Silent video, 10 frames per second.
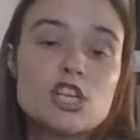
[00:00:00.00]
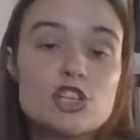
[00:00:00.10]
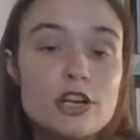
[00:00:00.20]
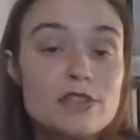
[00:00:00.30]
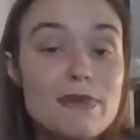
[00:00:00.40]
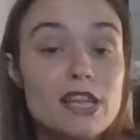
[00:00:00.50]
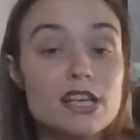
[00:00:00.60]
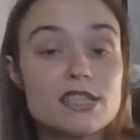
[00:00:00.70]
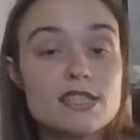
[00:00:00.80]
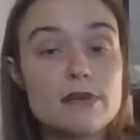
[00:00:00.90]
Darth
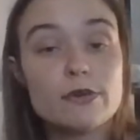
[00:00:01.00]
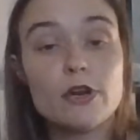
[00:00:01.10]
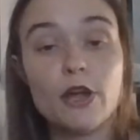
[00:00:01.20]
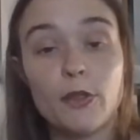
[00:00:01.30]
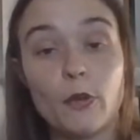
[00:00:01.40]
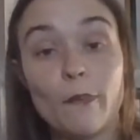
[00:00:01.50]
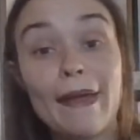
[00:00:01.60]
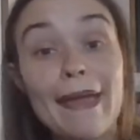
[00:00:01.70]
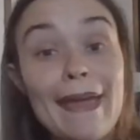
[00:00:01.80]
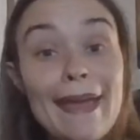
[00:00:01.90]
Malik saber on the
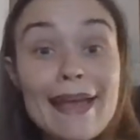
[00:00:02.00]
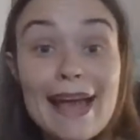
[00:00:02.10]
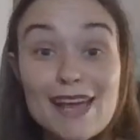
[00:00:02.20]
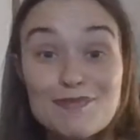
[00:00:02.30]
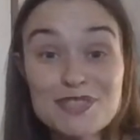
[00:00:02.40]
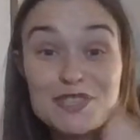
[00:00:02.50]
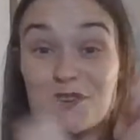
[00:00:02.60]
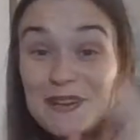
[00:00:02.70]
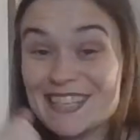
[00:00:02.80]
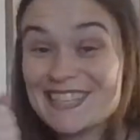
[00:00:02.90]
way. I'm
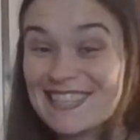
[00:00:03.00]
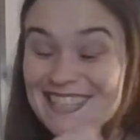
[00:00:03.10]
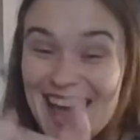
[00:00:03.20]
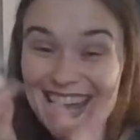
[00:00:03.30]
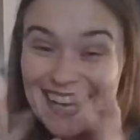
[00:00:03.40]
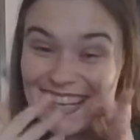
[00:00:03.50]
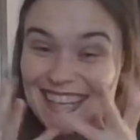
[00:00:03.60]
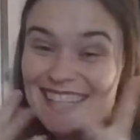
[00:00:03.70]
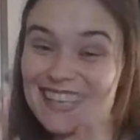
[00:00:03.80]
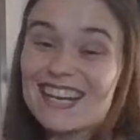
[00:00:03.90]
so
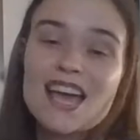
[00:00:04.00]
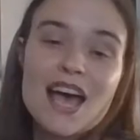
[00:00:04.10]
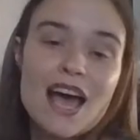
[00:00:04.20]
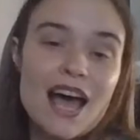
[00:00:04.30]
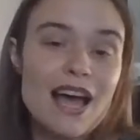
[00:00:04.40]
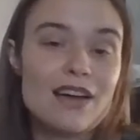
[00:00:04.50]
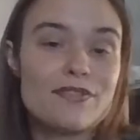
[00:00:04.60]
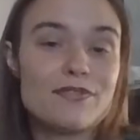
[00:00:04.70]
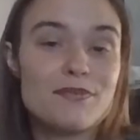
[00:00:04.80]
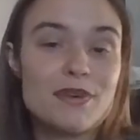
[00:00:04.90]
excited.
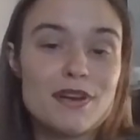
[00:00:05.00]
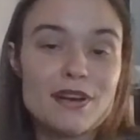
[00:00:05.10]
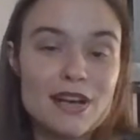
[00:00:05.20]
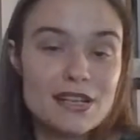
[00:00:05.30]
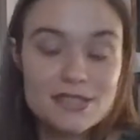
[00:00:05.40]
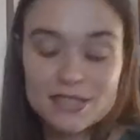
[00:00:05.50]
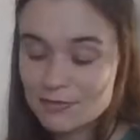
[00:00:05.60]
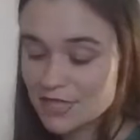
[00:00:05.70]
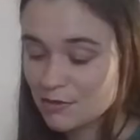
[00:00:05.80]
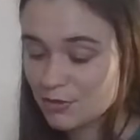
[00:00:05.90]
From a custom
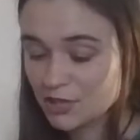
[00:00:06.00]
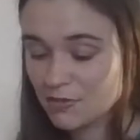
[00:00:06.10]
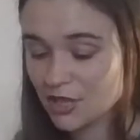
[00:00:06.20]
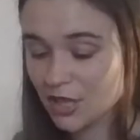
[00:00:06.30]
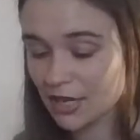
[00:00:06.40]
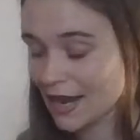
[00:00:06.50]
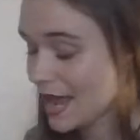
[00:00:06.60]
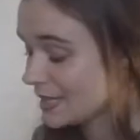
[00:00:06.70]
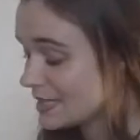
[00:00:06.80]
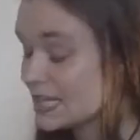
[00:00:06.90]
sabersmith on
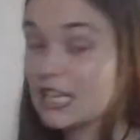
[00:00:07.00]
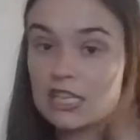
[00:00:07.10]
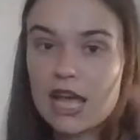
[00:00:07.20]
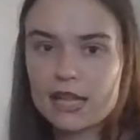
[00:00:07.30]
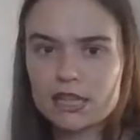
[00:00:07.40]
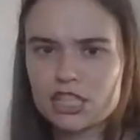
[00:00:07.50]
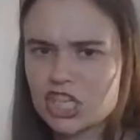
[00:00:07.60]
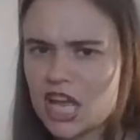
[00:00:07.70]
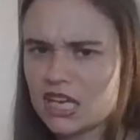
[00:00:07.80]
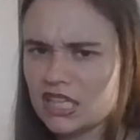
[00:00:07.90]
Etsy, not the
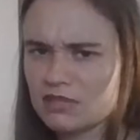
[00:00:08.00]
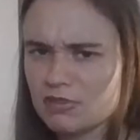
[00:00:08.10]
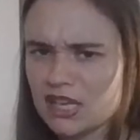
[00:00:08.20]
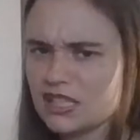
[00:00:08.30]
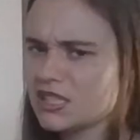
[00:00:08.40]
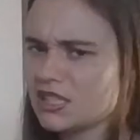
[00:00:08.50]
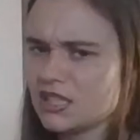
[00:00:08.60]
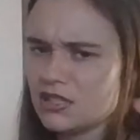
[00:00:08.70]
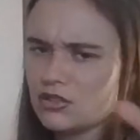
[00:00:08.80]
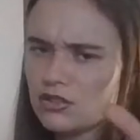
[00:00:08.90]
Chinese place.
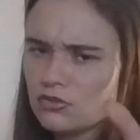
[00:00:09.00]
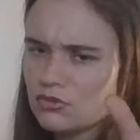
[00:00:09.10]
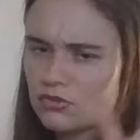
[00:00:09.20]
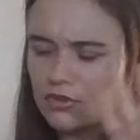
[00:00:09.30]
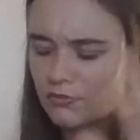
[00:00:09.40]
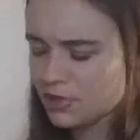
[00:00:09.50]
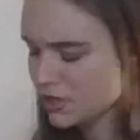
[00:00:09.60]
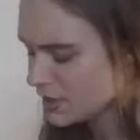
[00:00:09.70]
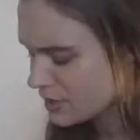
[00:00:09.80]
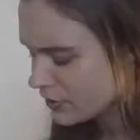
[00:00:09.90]
This dude's
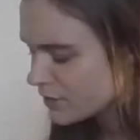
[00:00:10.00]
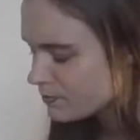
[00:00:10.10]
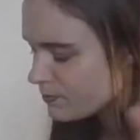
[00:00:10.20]
completely different.